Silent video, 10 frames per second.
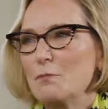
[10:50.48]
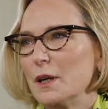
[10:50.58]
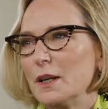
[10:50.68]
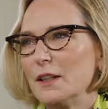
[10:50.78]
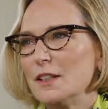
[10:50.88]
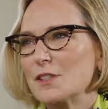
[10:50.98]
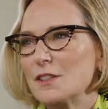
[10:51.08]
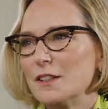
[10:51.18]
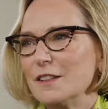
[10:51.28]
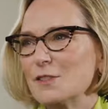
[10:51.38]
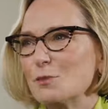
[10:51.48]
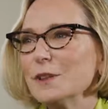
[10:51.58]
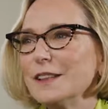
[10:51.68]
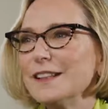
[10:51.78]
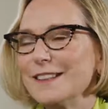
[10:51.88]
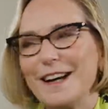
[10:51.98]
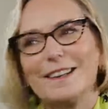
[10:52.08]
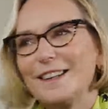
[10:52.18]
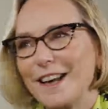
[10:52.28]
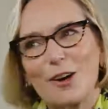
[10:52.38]
but it's, it's really
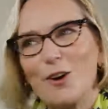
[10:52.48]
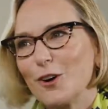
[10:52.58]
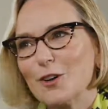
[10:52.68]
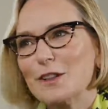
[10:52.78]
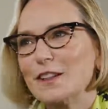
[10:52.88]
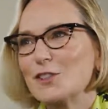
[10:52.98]
not that hard.